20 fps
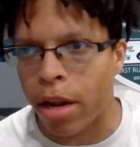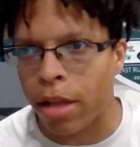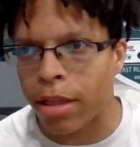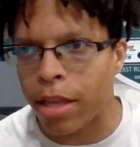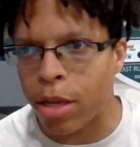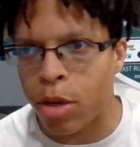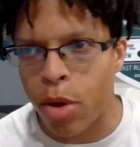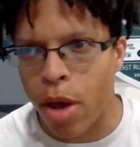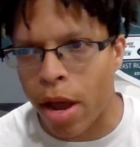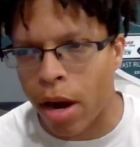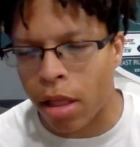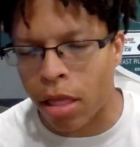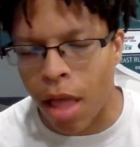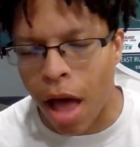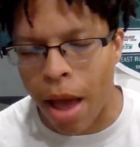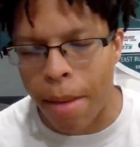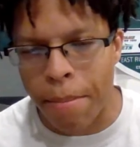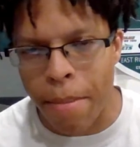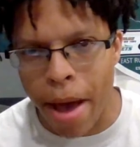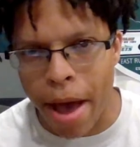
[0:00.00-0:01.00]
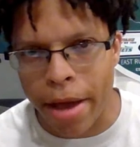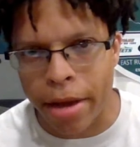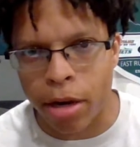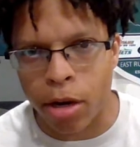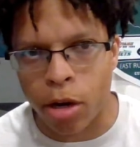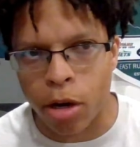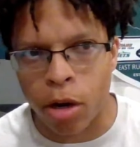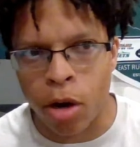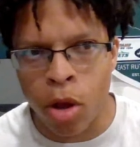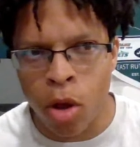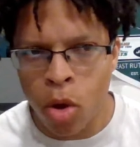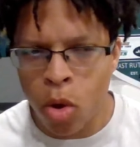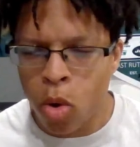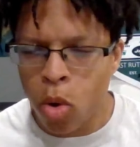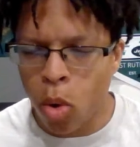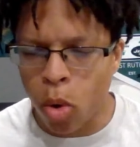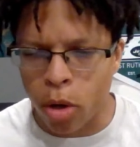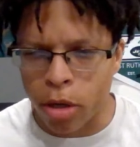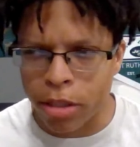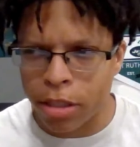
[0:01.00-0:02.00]
I think you had a linebacker
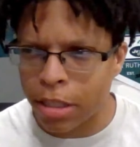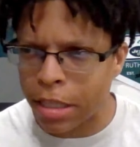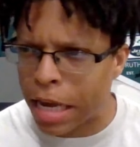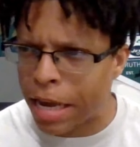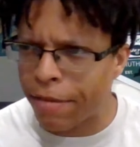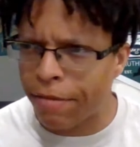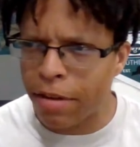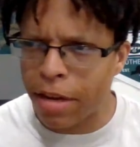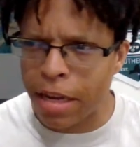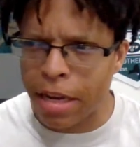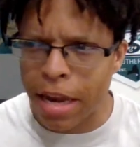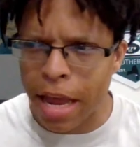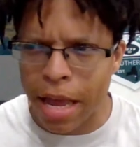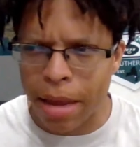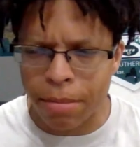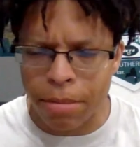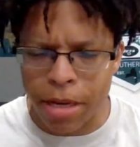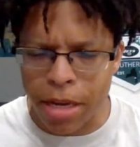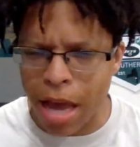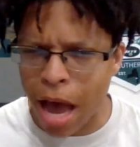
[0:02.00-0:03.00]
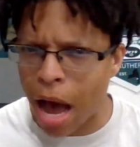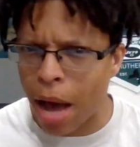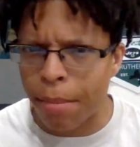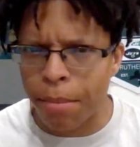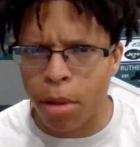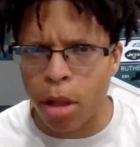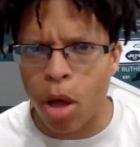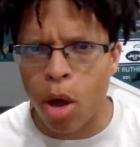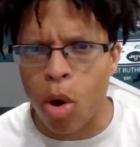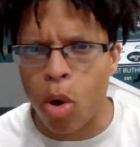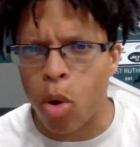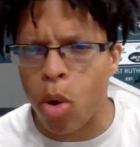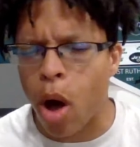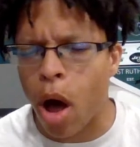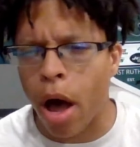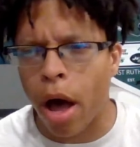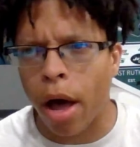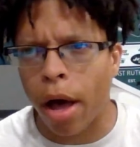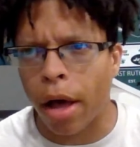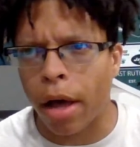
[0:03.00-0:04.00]
or a safety named Diablo
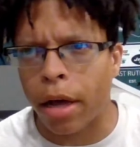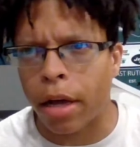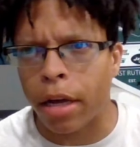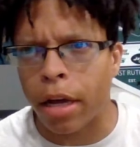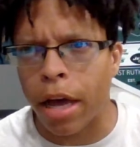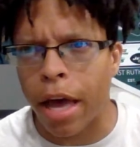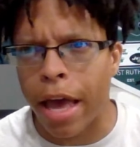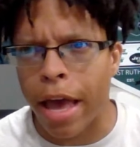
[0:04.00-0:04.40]
uh,